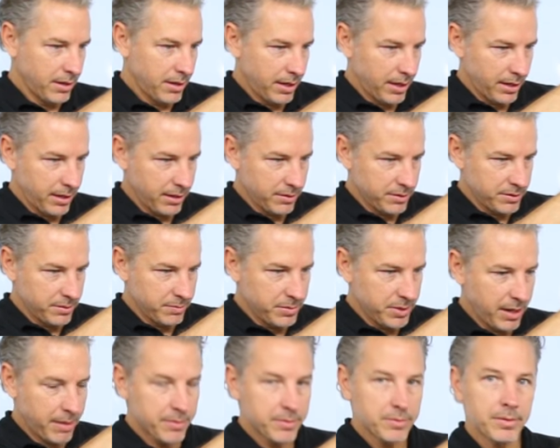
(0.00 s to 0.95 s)
And
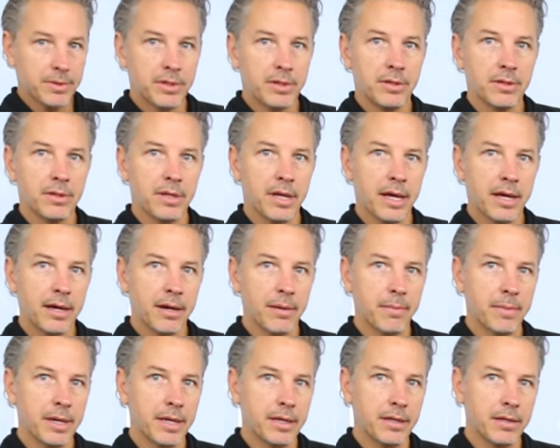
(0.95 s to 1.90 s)
sometimes when they
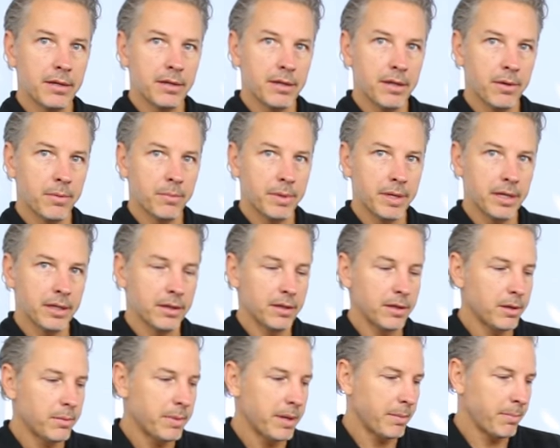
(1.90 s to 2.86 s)
come in, they'll be a
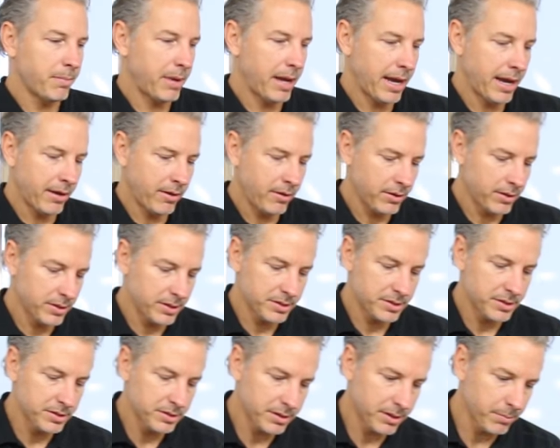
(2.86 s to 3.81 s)
little bit pale, and
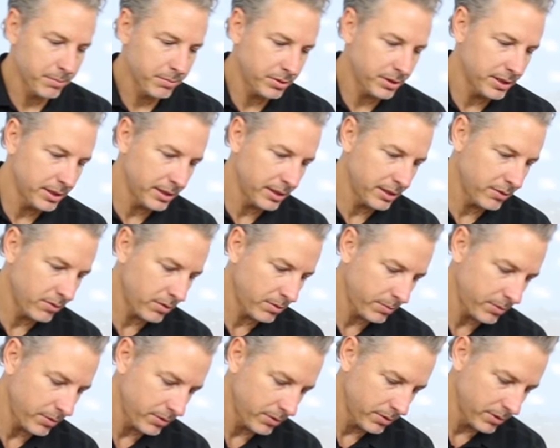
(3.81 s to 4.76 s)
this is completely
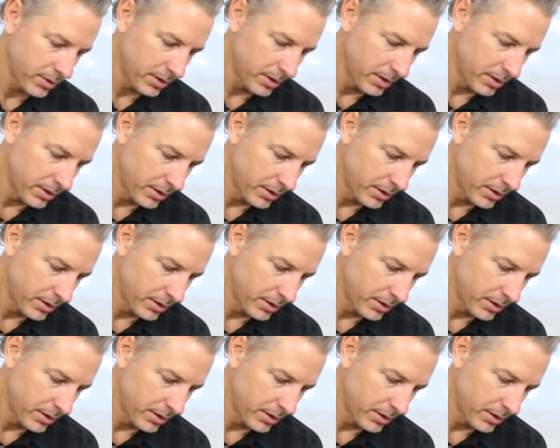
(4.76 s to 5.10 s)
normal.